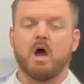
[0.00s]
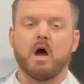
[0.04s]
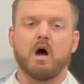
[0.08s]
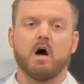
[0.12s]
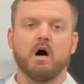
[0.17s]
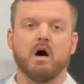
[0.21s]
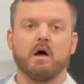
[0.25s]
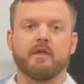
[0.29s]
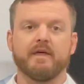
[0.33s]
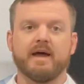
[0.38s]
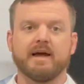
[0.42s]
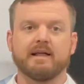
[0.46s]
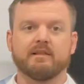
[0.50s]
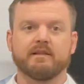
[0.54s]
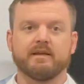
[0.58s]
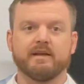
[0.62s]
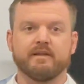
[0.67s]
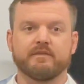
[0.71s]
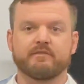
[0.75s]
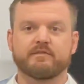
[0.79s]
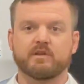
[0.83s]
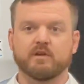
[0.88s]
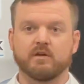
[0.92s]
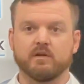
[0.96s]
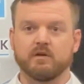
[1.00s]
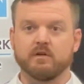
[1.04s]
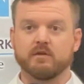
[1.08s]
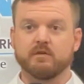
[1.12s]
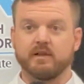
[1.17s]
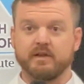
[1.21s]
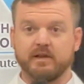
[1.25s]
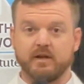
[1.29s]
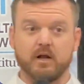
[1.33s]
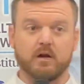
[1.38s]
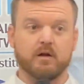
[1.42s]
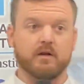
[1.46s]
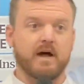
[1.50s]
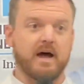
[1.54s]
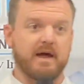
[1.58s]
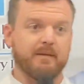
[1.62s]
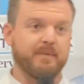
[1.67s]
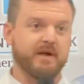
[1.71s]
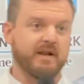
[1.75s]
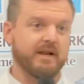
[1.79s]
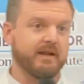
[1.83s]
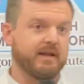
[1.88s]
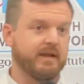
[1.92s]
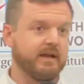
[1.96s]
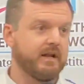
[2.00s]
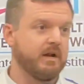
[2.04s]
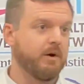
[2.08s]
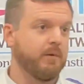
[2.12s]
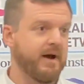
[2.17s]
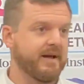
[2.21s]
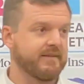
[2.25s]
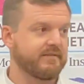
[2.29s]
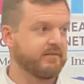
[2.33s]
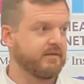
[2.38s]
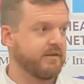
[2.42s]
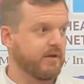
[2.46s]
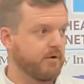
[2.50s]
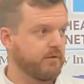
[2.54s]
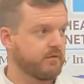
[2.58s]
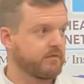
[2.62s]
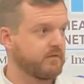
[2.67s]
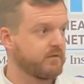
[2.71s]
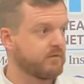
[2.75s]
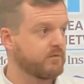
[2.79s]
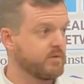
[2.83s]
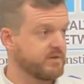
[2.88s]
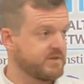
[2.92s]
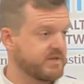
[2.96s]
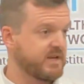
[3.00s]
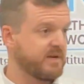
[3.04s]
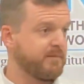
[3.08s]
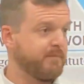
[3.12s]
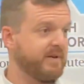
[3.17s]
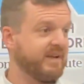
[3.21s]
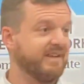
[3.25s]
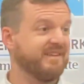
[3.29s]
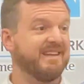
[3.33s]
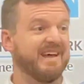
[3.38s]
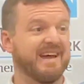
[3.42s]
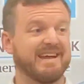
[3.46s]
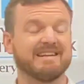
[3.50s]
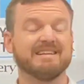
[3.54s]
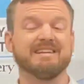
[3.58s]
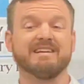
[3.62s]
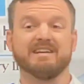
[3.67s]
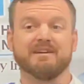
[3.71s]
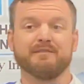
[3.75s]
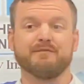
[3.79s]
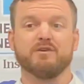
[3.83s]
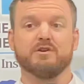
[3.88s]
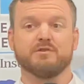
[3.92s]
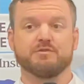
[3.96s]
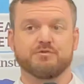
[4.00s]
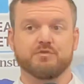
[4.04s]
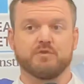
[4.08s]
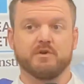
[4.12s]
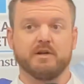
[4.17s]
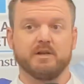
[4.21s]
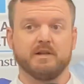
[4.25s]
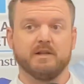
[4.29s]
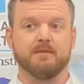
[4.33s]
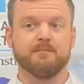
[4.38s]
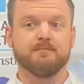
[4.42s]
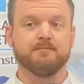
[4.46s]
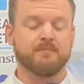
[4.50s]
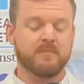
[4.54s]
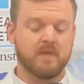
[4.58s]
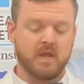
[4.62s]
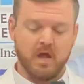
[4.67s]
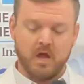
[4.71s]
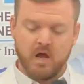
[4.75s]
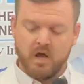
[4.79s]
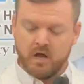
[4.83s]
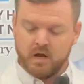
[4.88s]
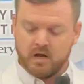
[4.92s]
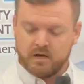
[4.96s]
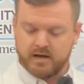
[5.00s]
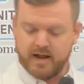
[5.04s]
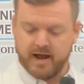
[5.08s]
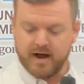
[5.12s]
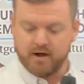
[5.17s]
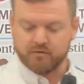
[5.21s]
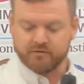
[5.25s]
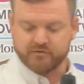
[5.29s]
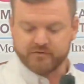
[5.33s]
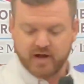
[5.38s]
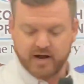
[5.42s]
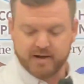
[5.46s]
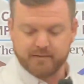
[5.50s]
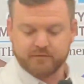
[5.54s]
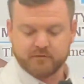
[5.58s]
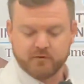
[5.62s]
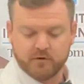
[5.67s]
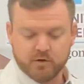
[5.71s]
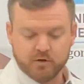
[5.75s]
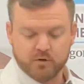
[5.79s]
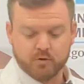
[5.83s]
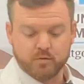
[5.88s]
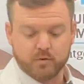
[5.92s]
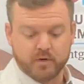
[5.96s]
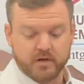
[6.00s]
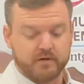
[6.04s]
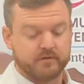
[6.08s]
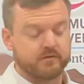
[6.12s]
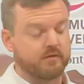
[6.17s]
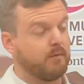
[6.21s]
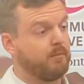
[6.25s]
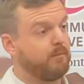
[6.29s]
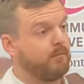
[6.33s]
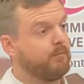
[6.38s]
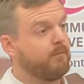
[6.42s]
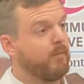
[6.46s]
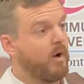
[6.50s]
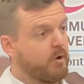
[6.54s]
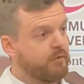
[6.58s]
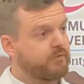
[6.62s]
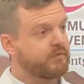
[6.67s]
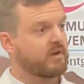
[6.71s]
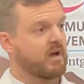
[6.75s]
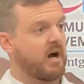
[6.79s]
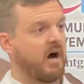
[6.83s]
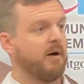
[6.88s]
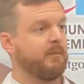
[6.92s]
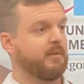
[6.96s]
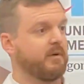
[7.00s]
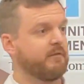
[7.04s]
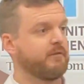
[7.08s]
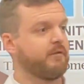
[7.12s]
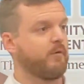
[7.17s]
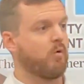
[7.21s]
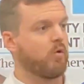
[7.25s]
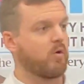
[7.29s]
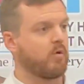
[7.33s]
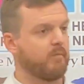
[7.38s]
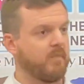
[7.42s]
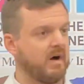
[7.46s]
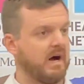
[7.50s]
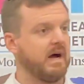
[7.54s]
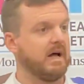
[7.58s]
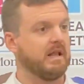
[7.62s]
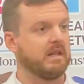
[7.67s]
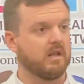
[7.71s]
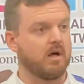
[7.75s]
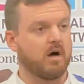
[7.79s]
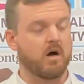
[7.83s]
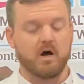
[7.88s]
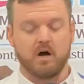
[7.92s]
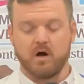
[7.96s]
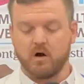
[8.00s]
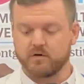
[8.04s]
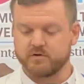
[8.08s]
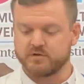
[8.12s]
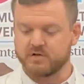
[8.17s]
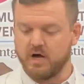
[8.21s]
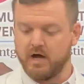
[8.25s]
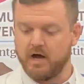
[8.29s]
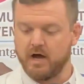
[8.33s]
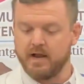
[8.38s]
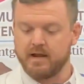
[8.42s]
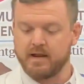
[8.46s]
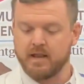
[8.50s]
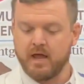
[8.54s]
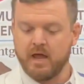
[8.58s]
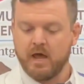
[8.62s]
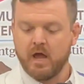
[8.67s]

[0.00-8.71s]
That leads to diabetic ketoacidosis, which can be deadly if untreated. Now, type 2 is a most common form by a long shot.